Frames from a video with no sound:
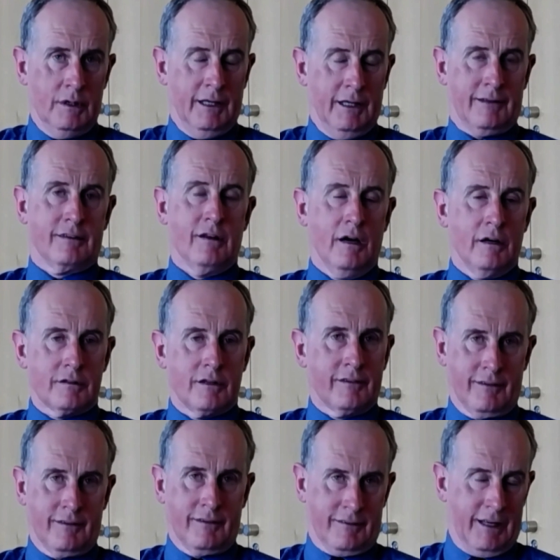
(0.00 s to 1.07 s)
It's not
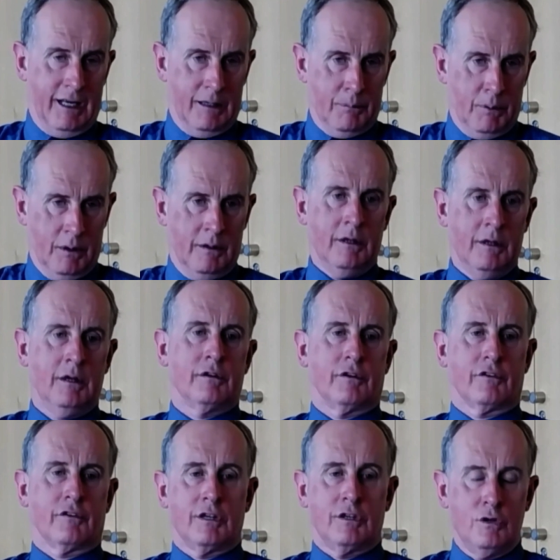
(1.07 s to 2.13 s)
sustainable.
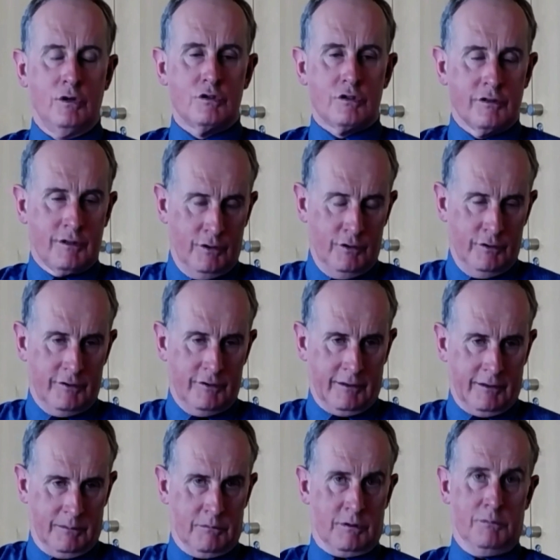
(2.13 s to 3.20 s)
There's a huge
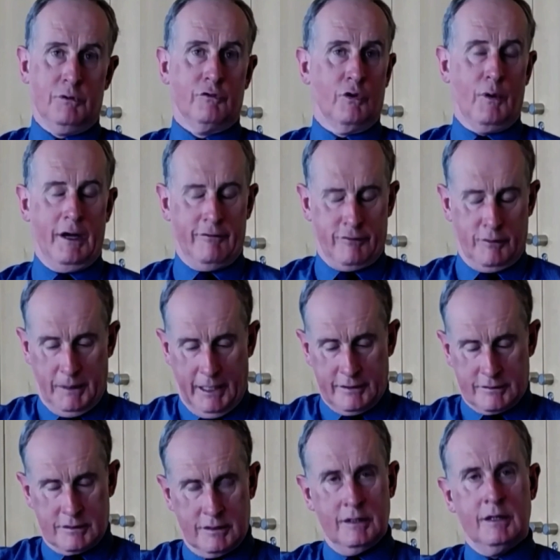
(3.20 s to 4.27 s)
enthusiasm to move away from
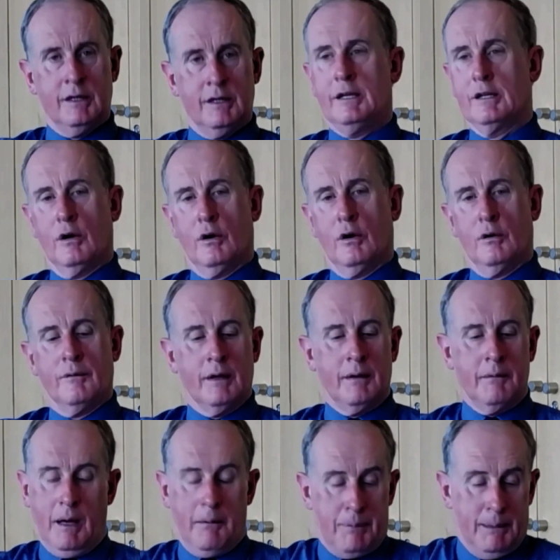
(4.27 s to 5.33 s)
that.
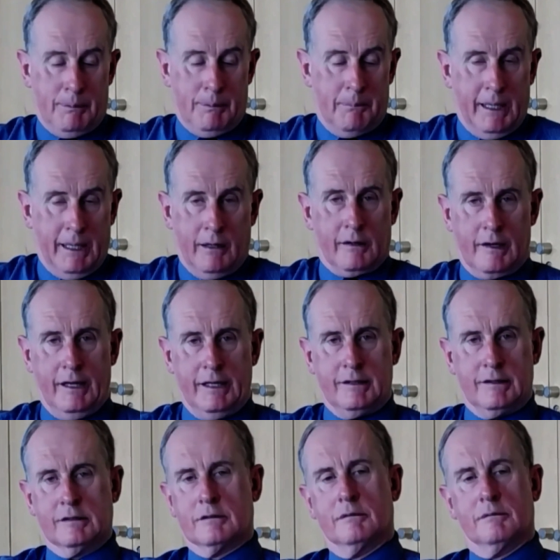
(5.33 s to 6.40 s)
People may not
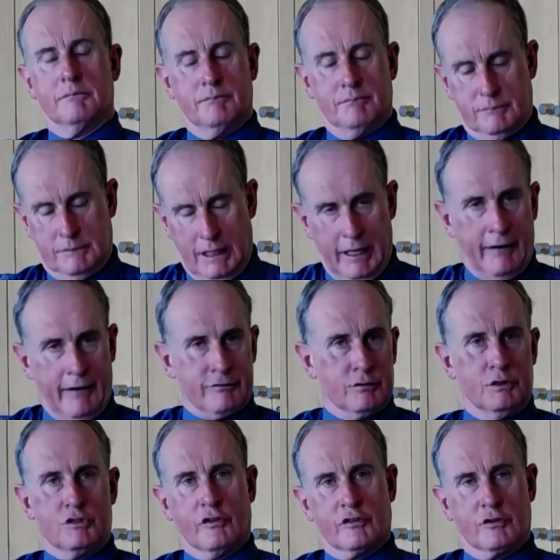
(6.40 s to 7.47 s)
like it. They'll have to
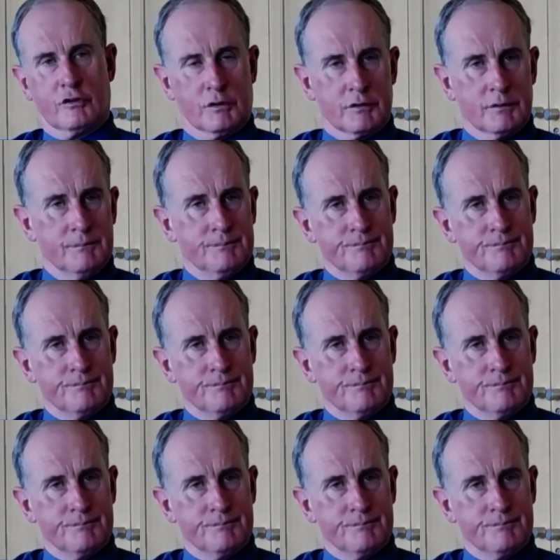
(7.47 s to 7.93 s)
adjust to it.